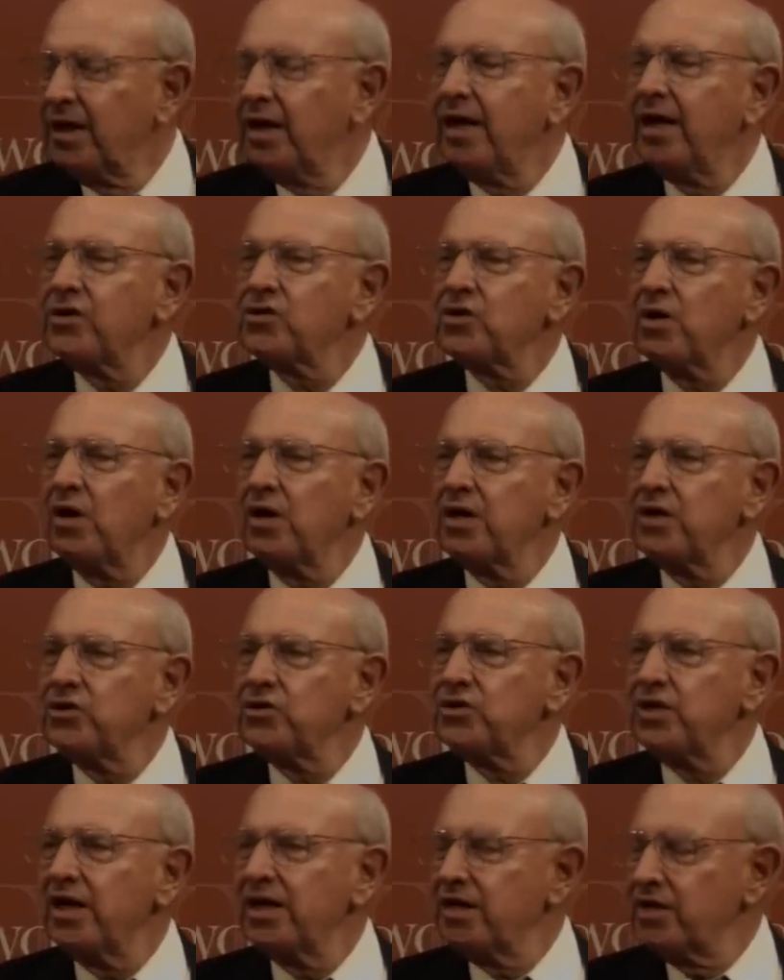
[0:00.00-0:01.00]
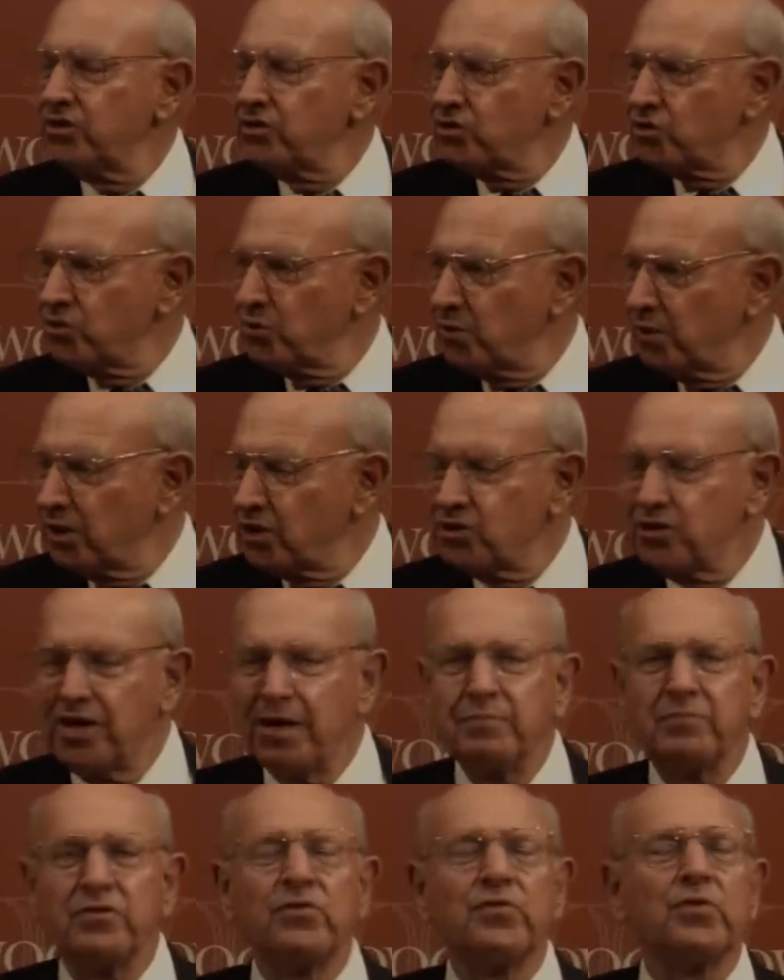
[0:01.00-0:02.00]
As hard as that is to
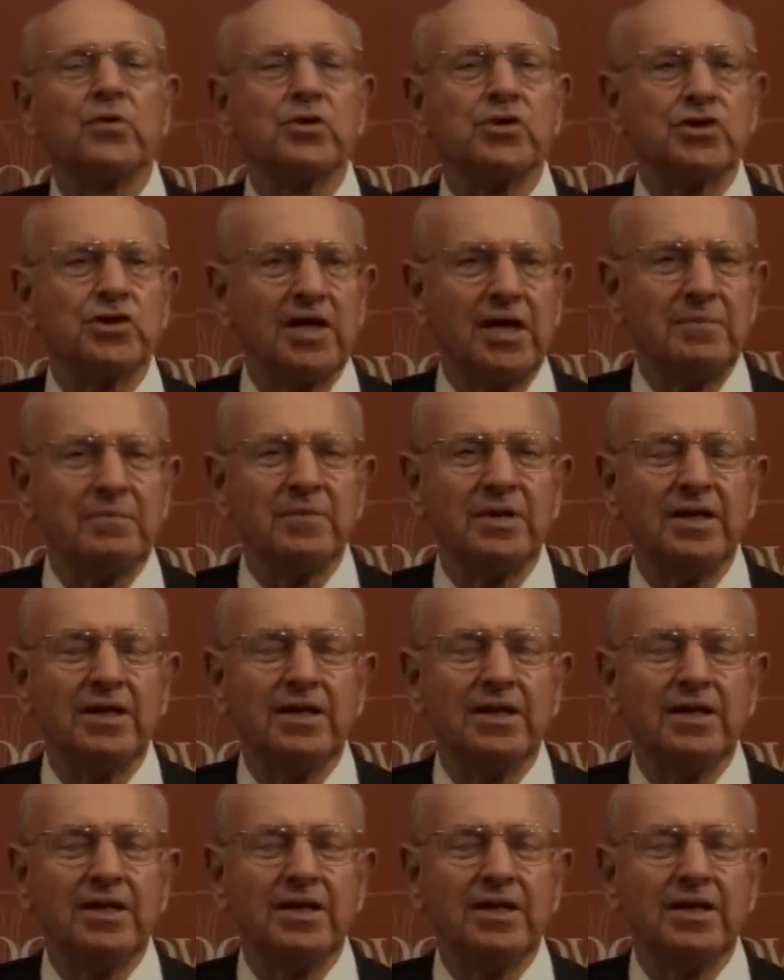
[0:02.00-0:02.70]
accept for some,